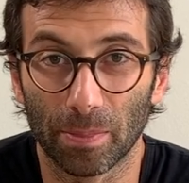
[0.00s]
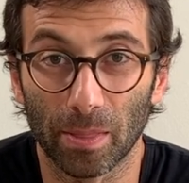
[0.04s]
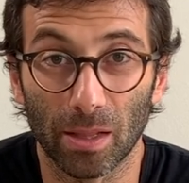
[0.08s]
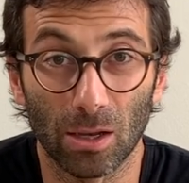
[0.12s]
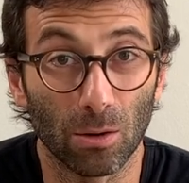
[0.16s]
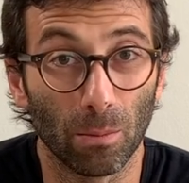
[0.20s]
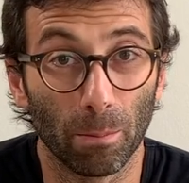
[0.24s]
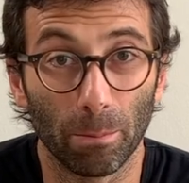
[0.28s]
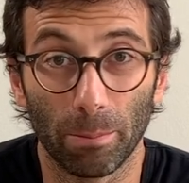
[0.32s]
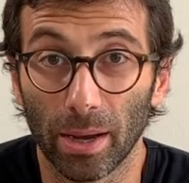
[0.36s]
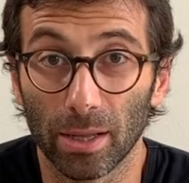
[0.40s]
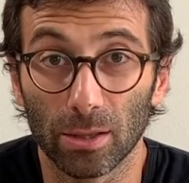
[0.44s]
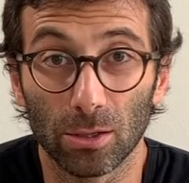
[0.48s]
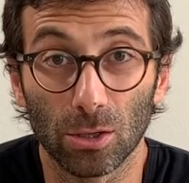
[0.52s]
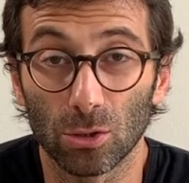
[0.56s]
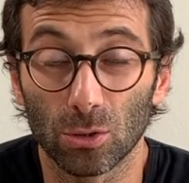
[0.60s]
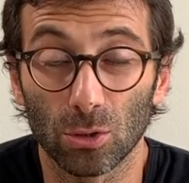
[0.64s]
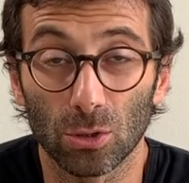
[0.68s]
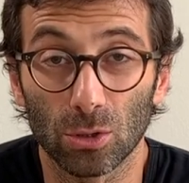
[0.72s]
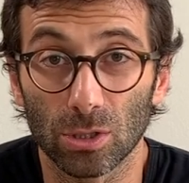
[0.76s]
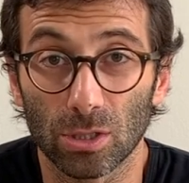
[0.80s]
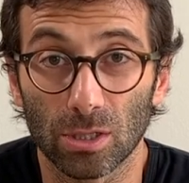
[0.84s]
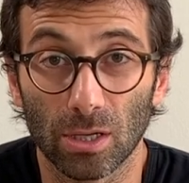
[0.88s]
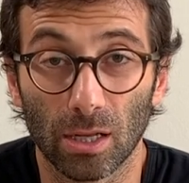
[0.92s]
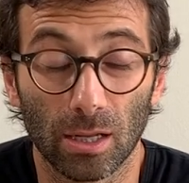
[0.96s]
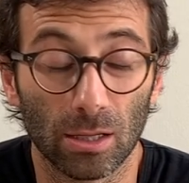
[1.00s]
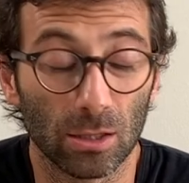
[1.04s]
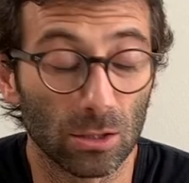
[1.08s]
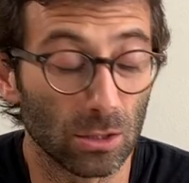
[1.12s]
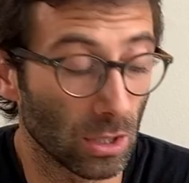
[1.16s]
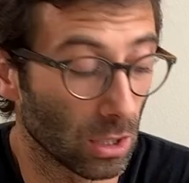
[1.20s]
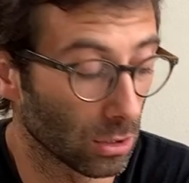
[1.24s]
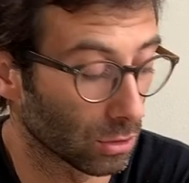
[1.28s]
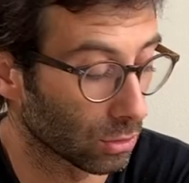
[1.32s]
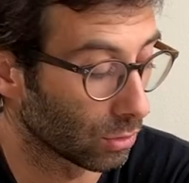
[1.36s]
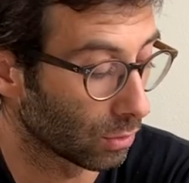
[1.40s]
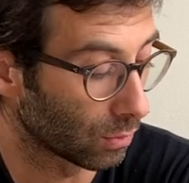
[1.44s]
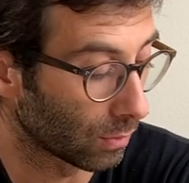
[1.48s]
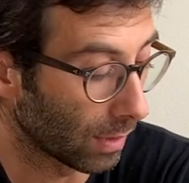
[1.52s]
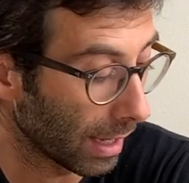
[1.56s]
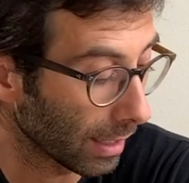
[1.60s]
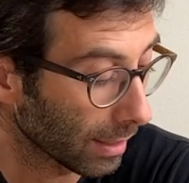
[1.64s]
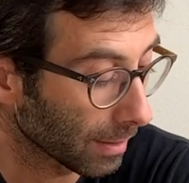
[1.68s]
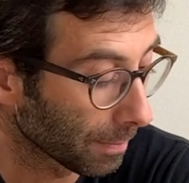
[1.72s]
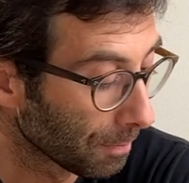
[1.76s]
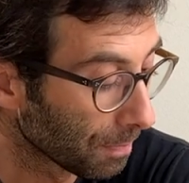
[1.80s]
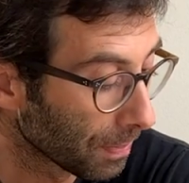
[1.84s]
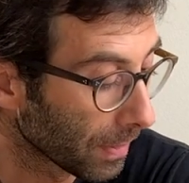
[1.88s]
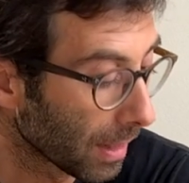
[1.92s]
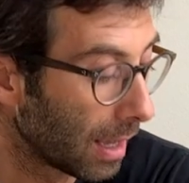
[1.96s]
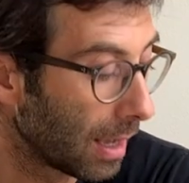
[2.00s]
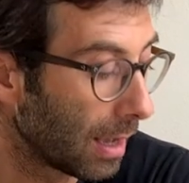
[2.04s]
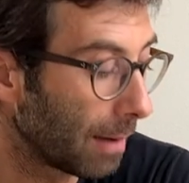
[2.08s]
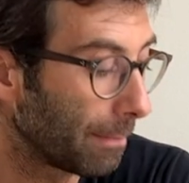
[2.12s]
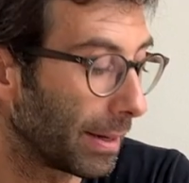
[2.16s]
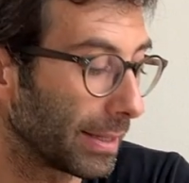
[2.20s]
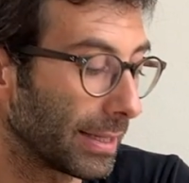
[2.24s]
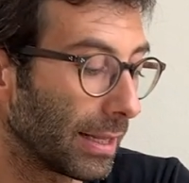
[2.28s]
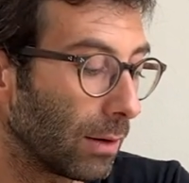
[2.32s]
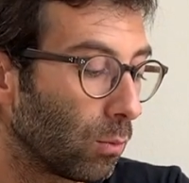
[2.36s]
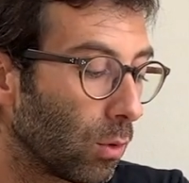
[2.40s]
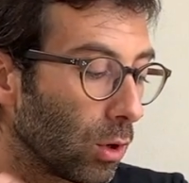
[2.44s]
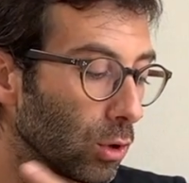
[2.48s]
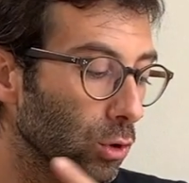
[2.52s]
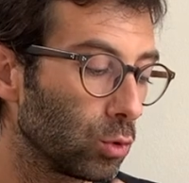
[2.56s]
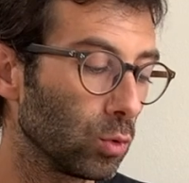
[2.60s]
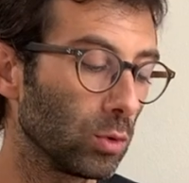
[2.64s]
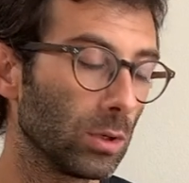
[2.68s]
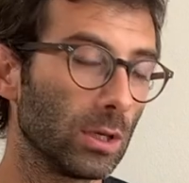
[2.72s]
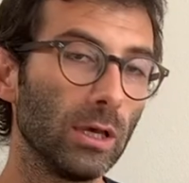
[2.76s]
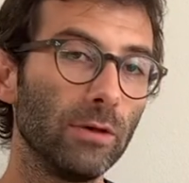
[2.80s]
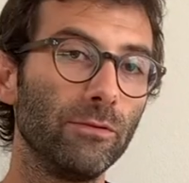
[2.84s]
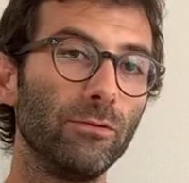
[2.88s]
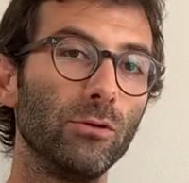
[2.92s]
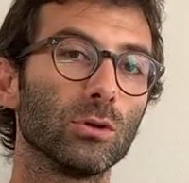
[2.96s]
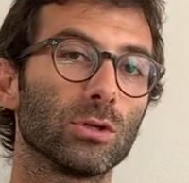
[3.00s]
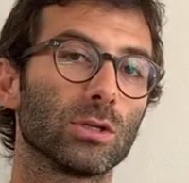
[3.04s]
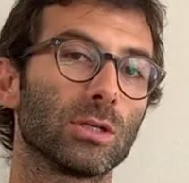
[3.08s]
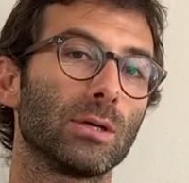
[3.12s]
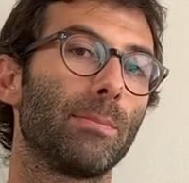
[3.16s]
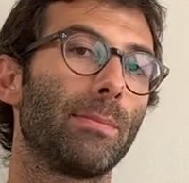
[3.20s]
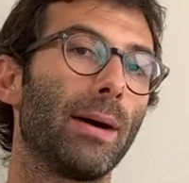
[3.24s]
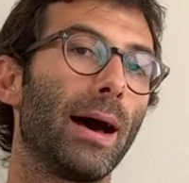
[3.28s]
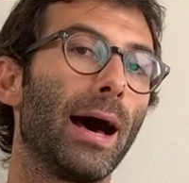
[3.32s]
competitors and it's not correct. But I want to give you some